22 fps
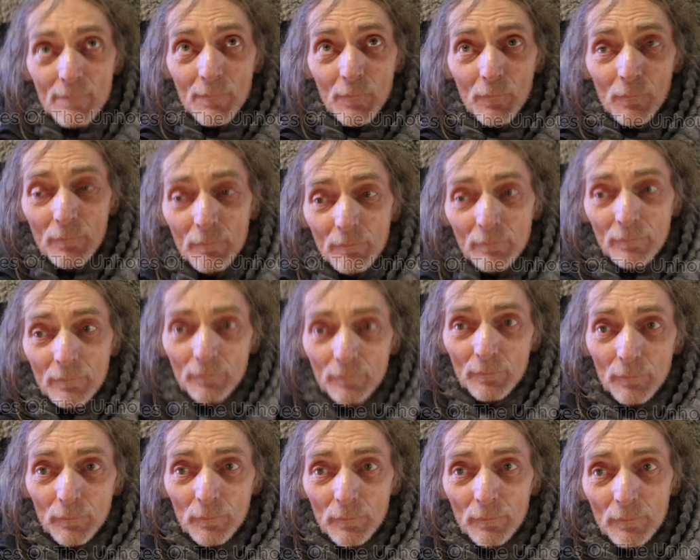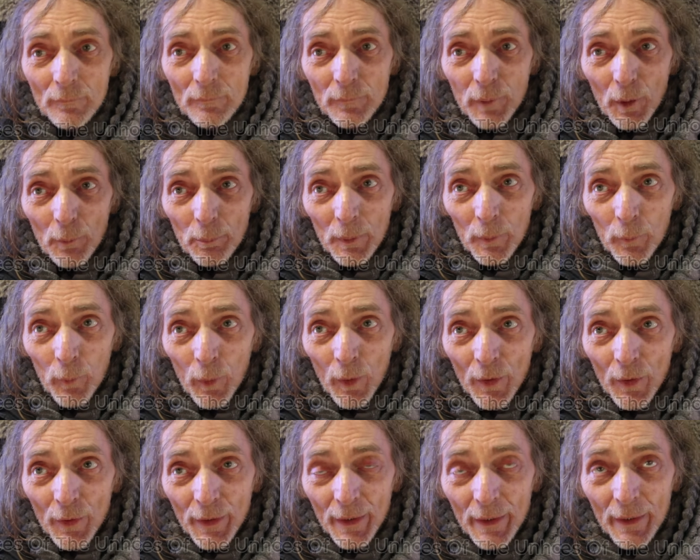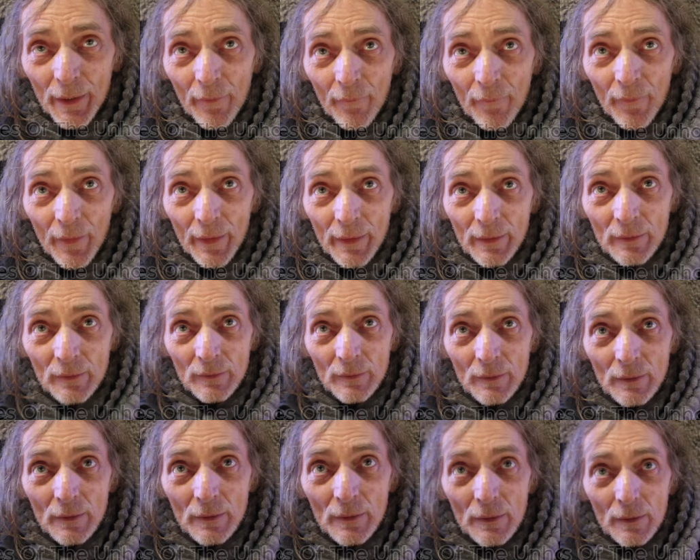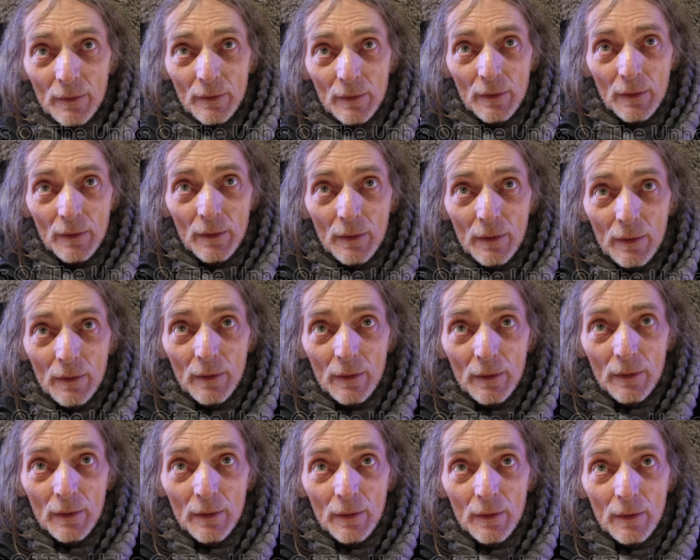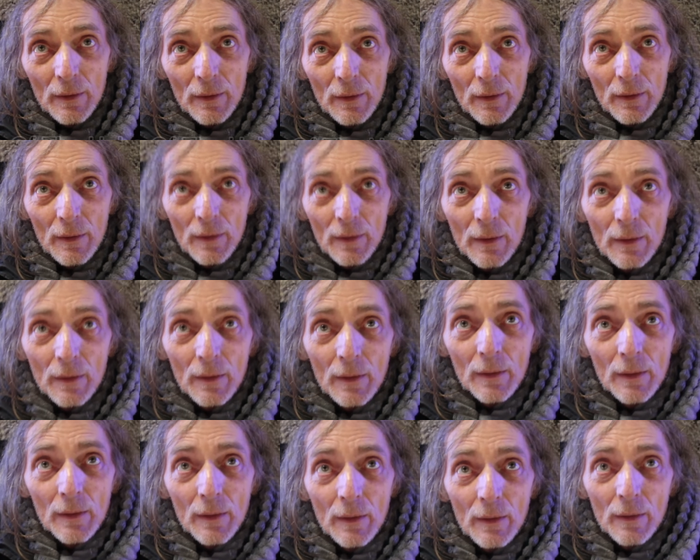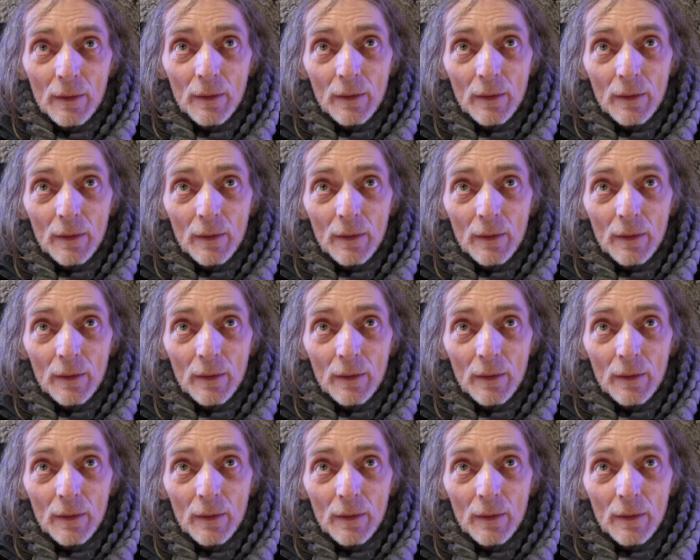So, before, you know, COVID hit, what was you kind of doing? Was you working?